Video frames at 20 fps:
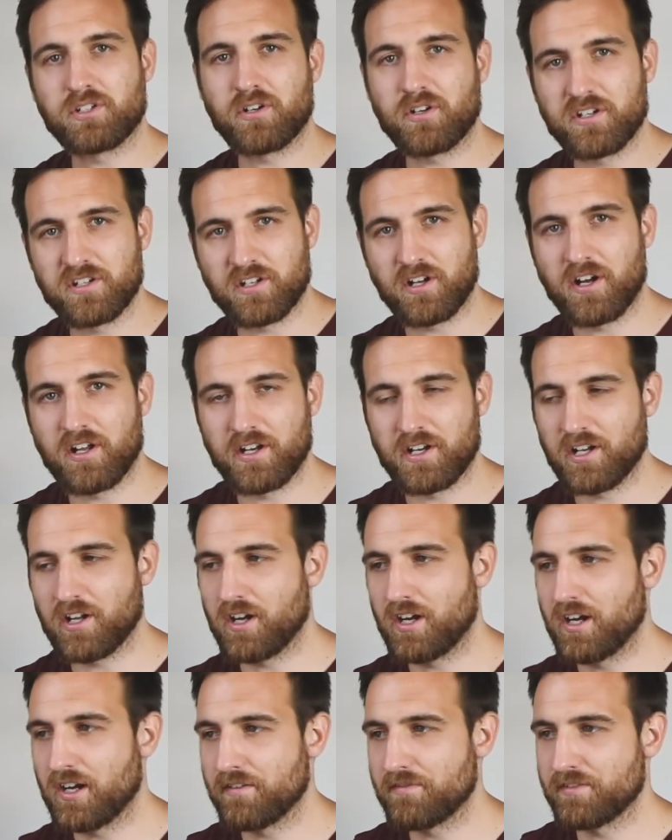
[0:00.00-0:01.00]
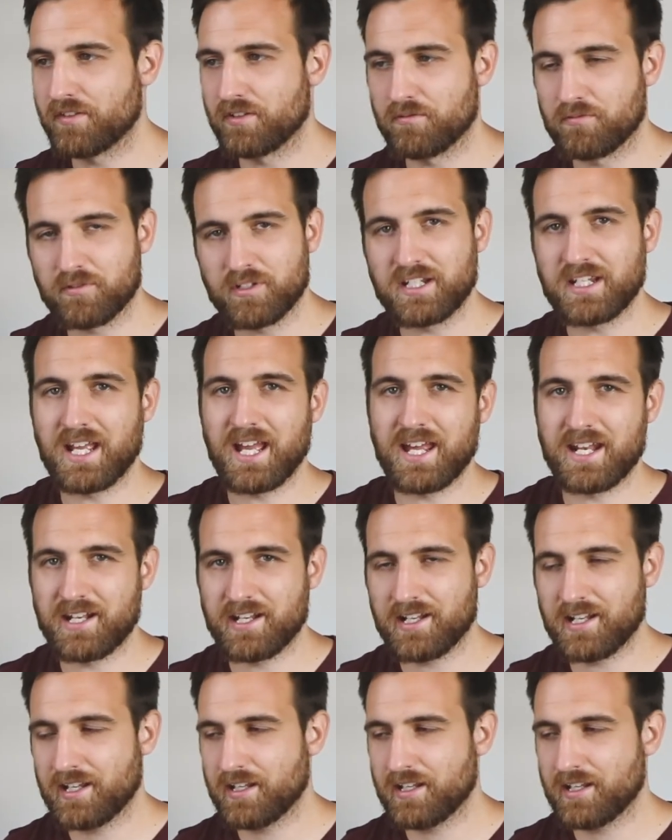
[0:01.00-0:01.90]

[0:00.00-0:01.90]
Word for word: turn it on and off and re-edit